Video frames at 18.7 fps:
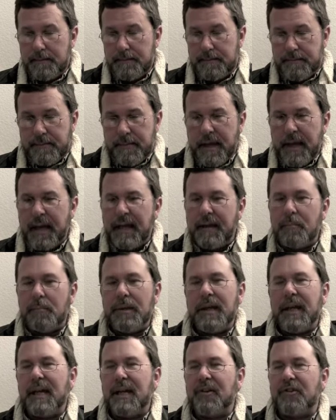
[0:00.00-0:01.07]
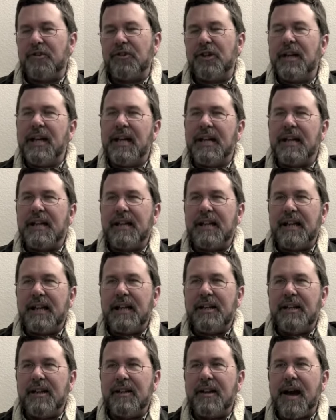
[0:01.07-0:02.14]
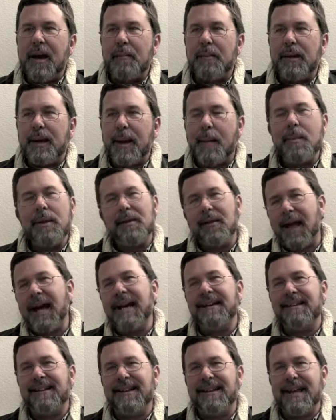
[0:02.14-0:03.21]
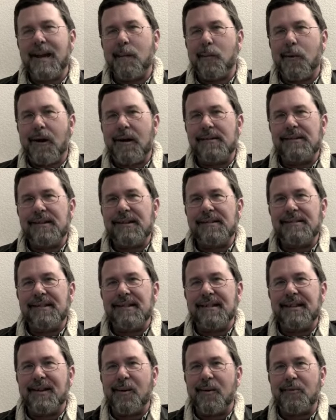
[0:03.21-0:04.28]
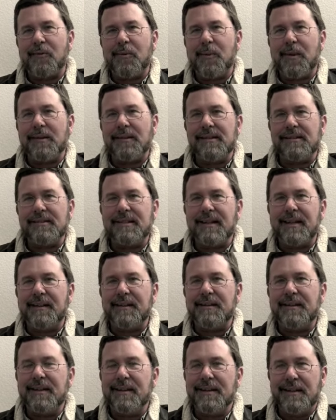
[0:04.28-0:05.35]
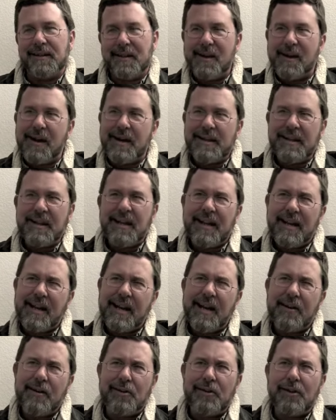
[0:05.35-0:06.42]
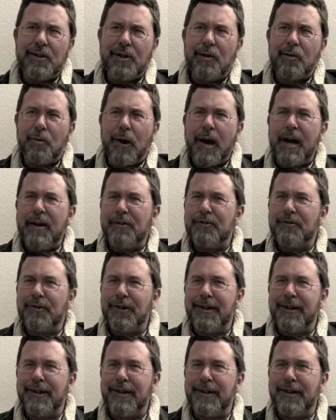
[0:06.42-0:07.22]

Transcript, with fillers: and in being an ascetic, he did not become enlightened in that process, and he ultimately said, "No, I think I can handle a little rice.